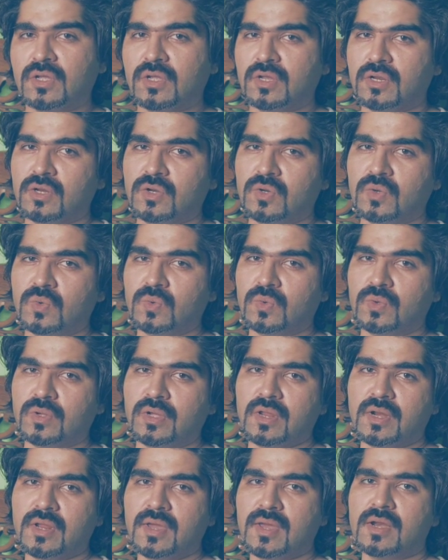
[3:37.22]
into
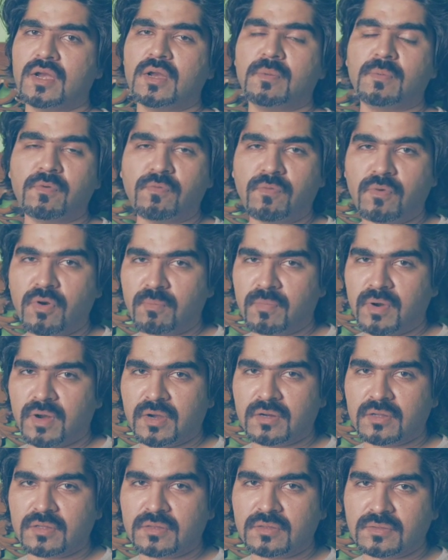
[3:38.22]
an editable format
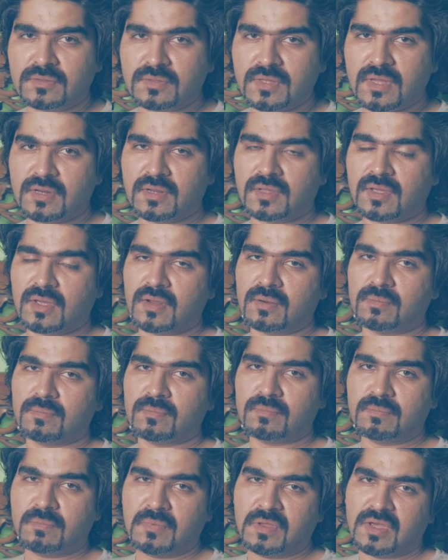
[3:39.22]
that can
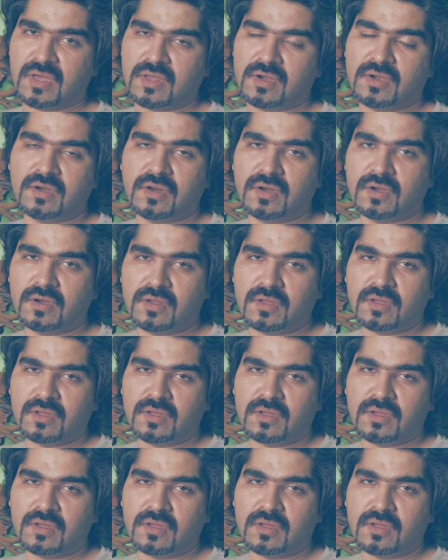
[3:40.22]
be edited